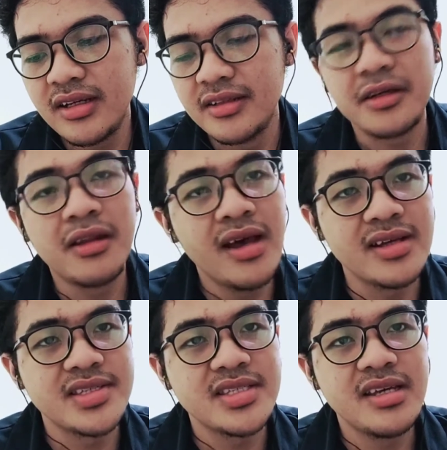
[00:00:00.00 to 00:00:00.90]
The
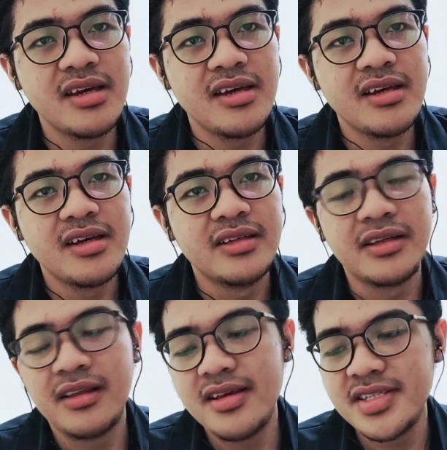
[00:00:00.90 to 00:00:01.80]
class. The
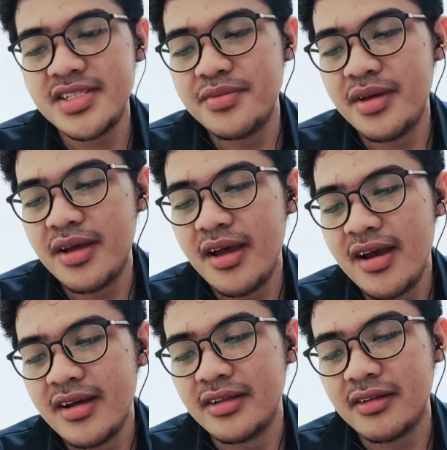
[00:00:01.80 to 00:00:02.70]
class is
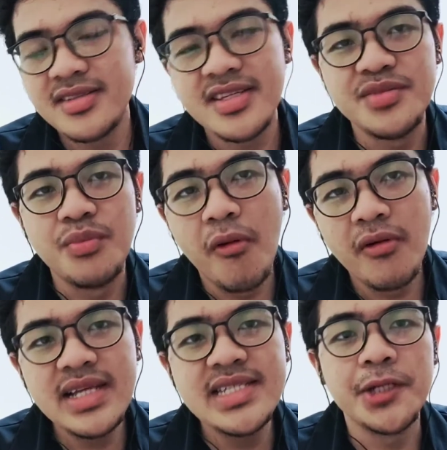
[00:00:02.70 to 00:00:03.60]
the class is
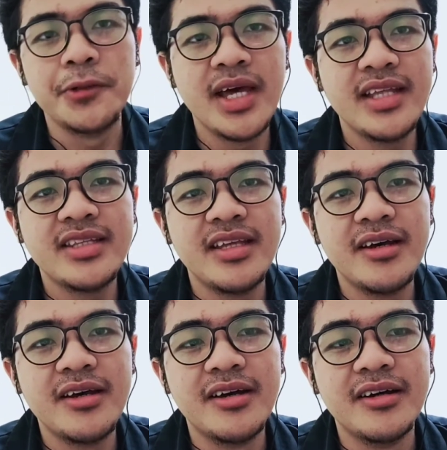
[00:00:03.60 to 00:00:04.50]
boring, so that
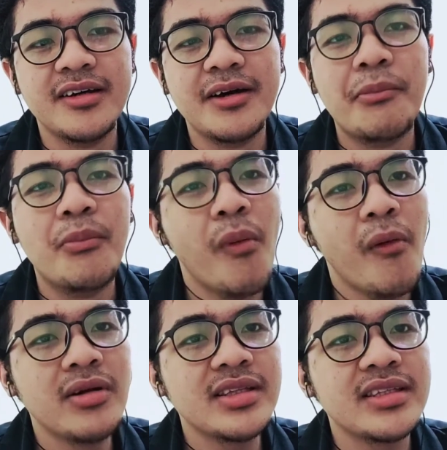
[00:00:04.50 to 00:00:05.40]

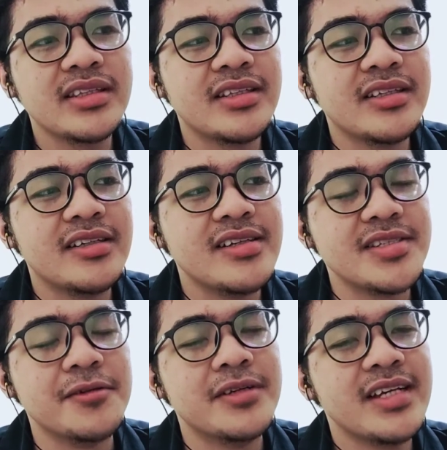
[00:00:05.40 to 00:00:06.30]
bored,
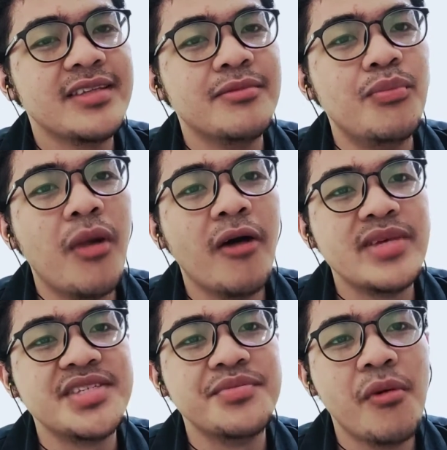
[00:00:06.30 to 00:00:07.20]
so that Bob
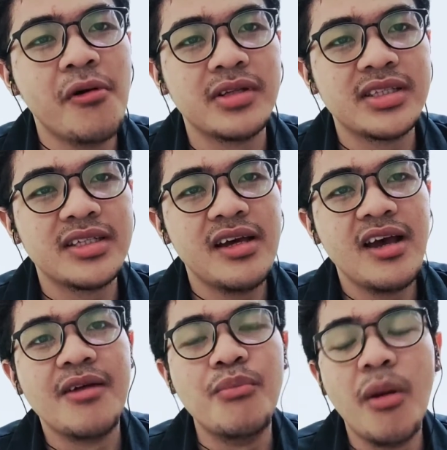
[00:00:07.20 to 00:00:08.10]
is bored.
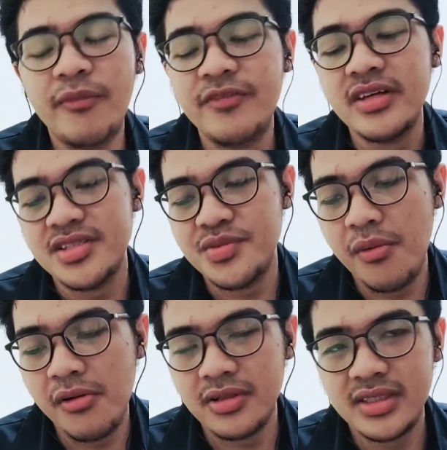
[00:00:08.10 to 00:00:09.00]
Bob feels
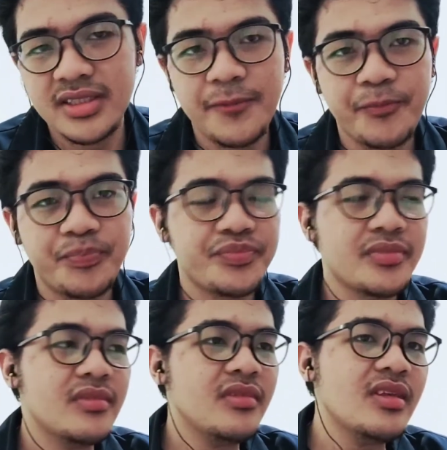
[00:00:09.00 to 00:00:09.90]
bored.
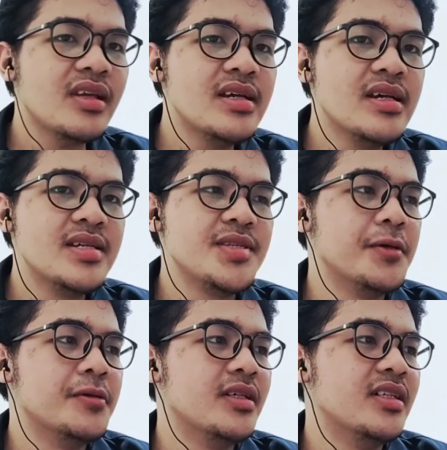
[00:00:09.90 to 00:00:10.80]

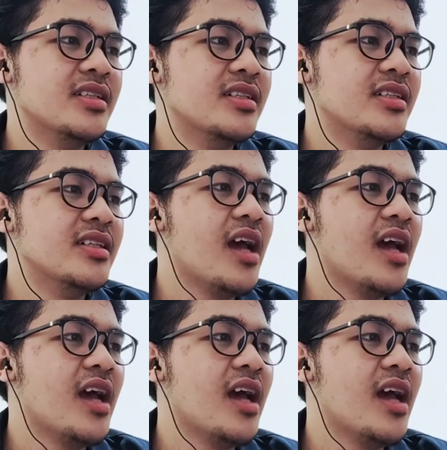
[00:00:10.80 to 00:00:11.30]
So